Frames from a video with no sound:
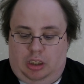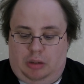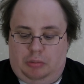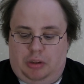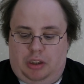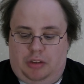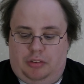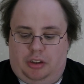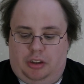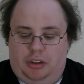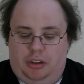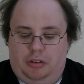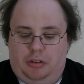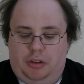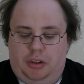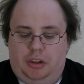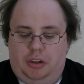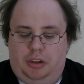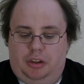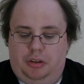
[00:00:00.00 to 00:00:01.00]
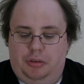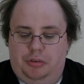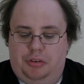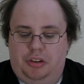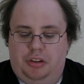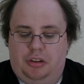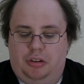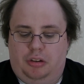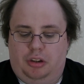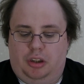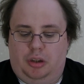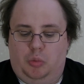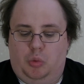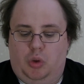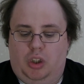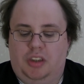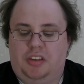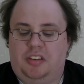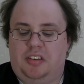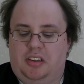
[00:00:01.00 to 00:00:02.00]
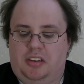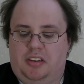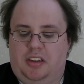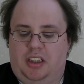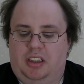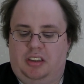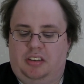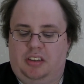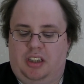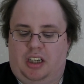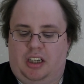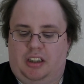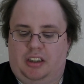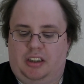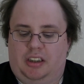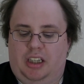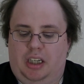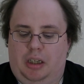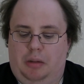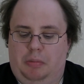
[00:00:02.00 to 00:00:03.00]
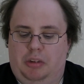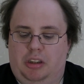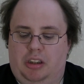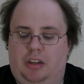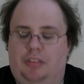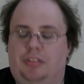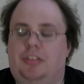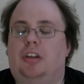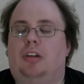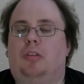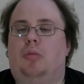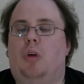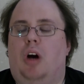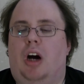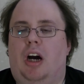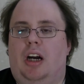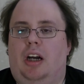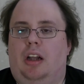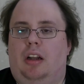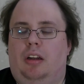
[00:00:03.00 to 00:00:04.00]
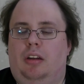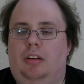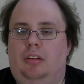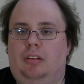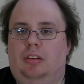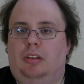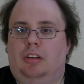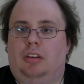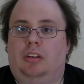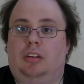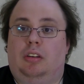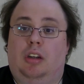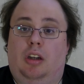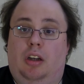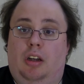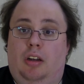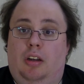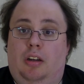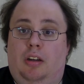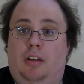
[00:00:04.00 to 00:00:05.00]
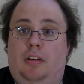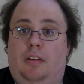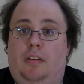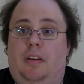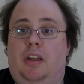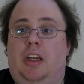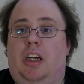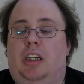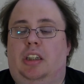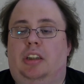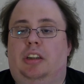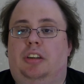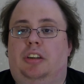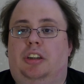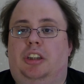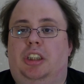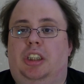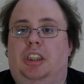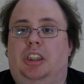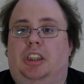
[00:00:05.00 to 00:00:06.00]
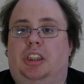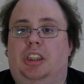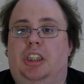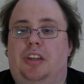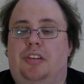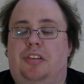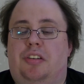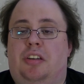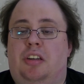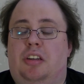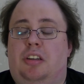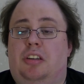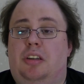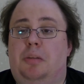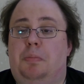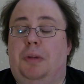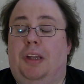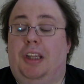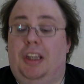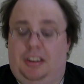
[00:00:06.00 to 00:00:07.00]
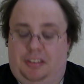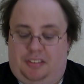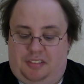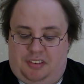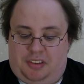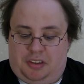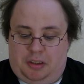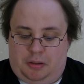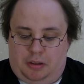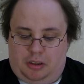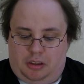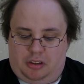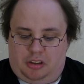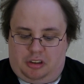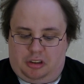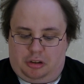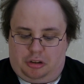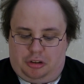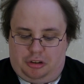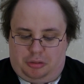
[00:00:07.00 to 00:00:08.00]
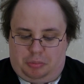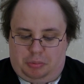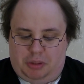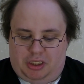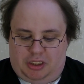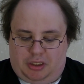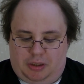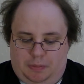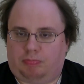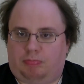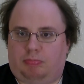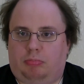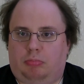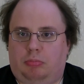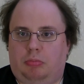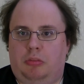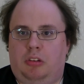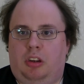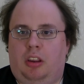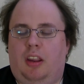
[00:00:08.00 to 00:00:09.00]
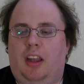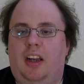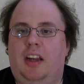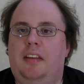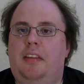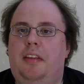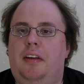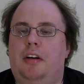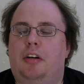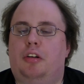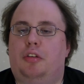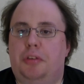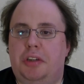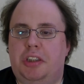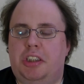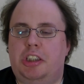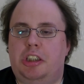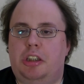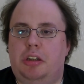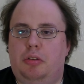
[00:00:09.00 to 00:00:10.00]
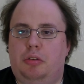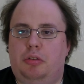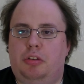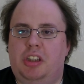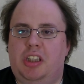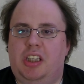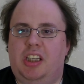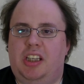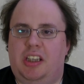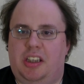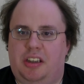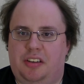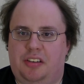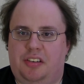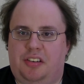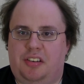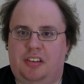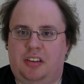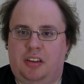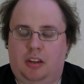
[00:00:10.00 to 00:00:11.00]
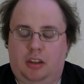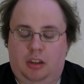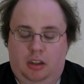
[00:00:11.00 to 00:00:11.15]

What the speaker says: However, you can use it only once in the entire game, and after a while the energy just depletes, so to speak. In the original release